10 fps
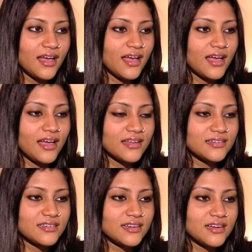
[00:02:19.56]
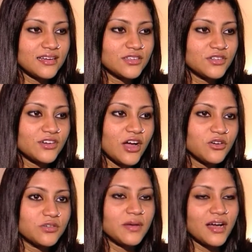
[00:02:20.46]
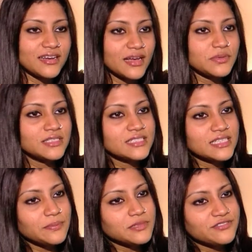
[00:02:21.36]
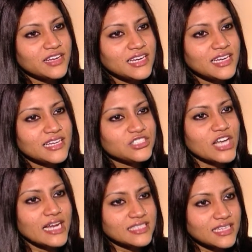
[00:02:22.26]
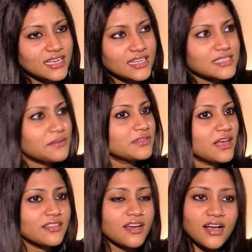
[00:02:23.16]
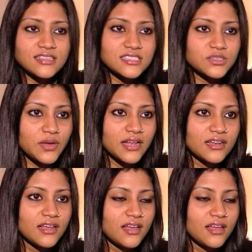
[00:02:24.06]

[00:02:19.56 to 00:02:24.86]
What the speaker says: And, you know, Rahul, Ma, and I, we'd sit up till very late chatting, and some of the other cast as well.